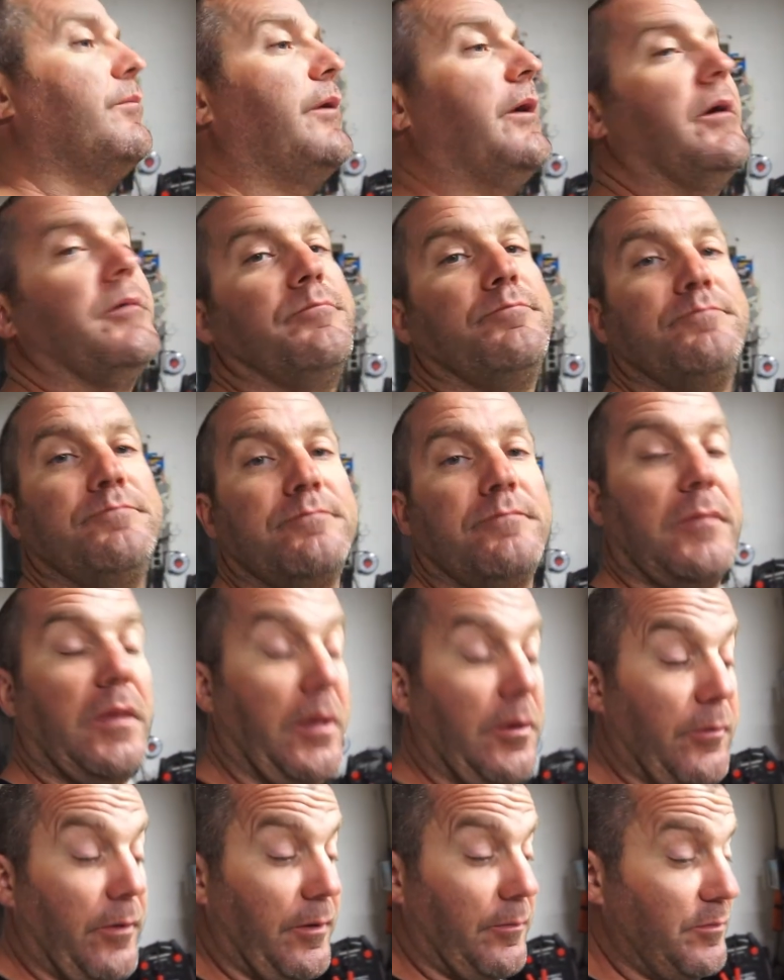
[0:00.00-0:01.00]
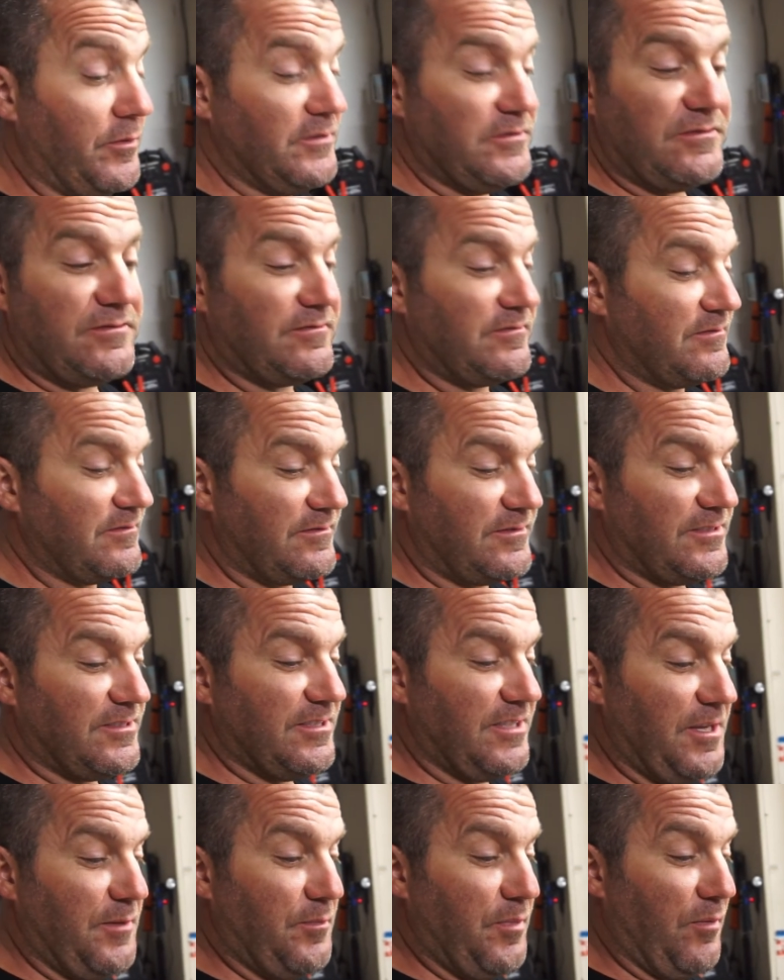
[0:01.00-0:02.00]
man! Anyway, I've been
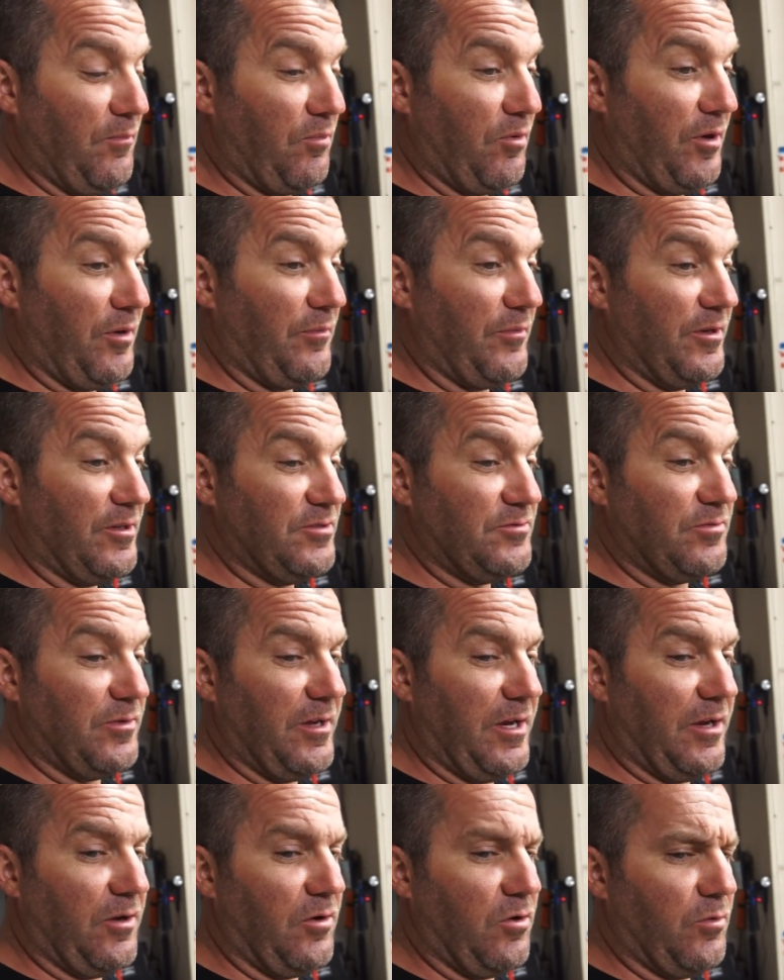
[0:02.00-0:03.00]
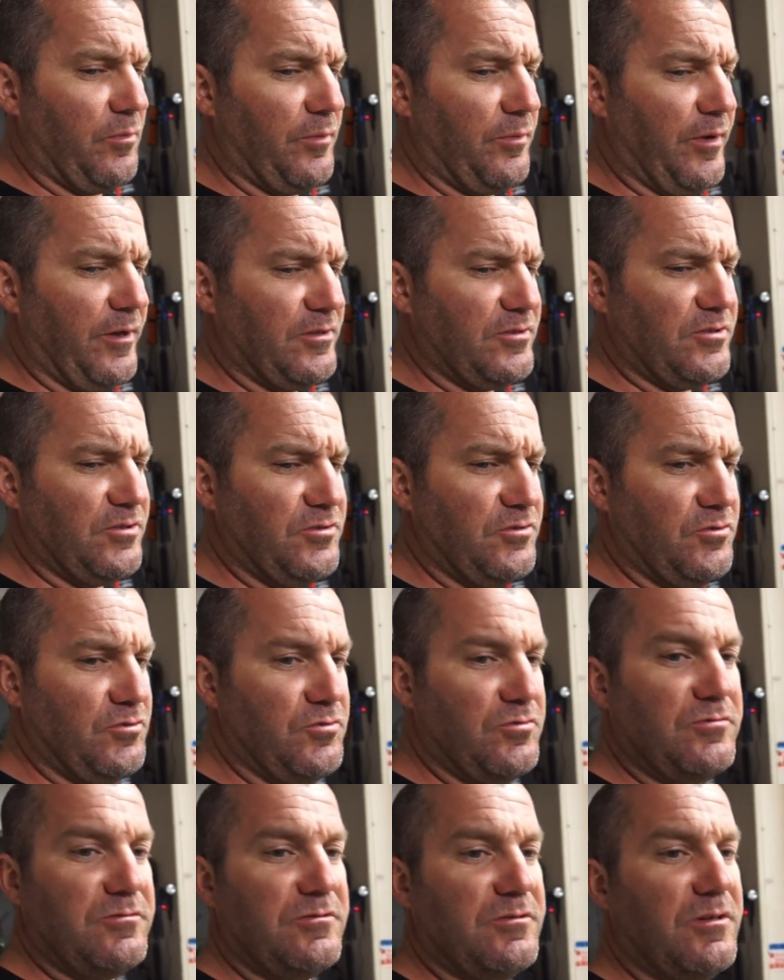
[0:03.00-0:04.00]
sleeping pretty much. We got home about
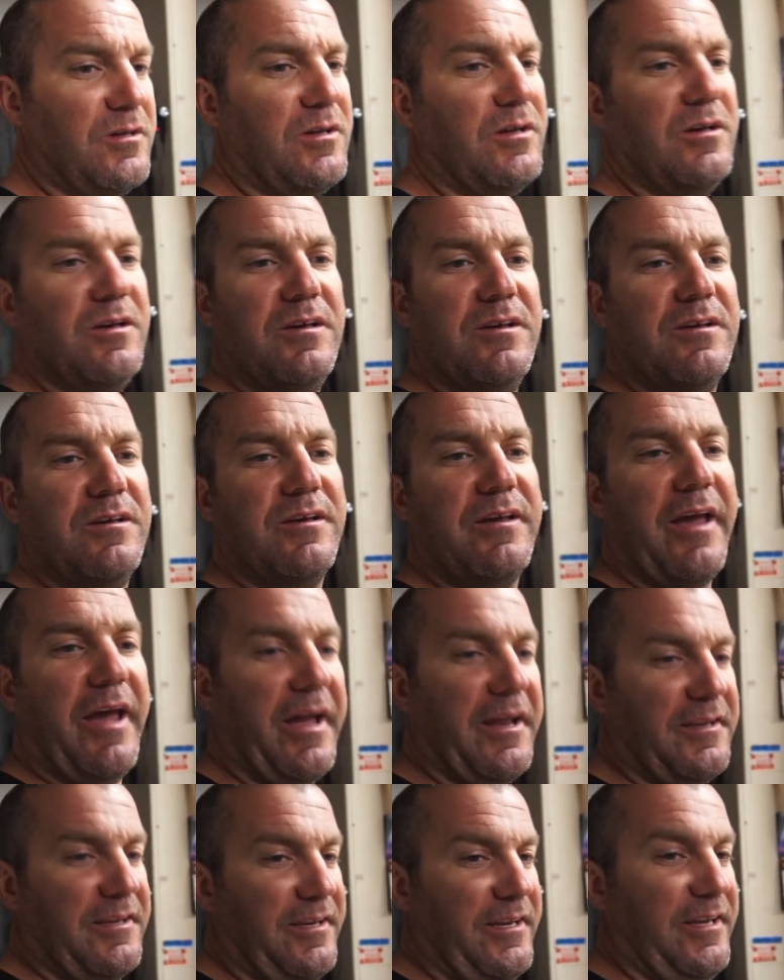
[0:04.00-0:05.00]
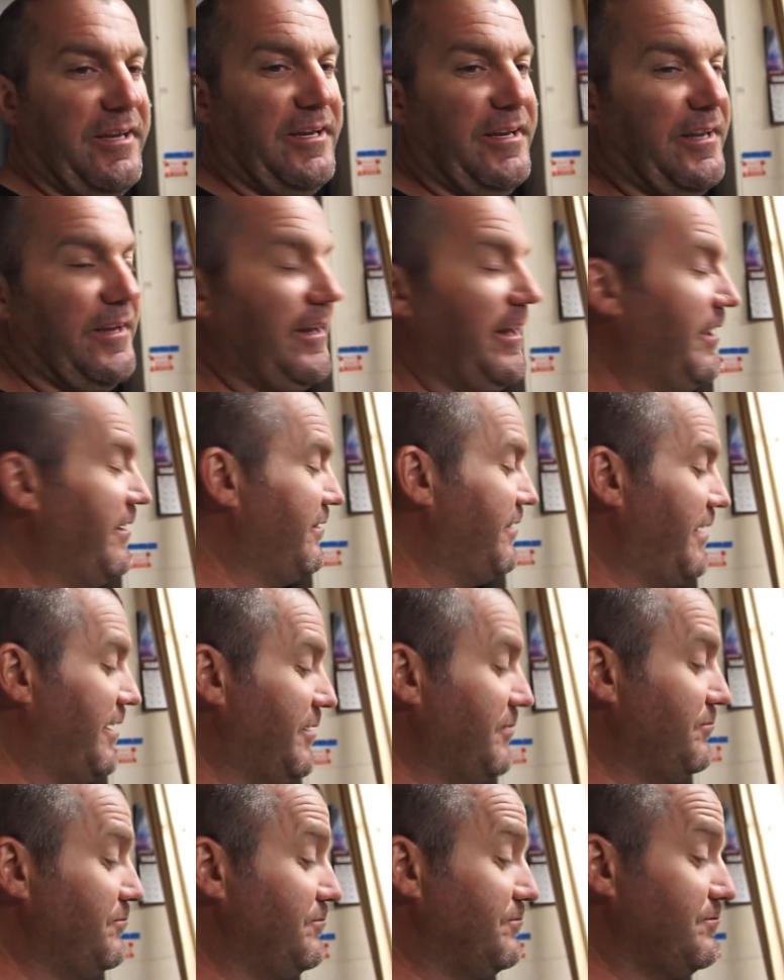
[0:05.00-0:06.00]
two. Hadn't eaten anything.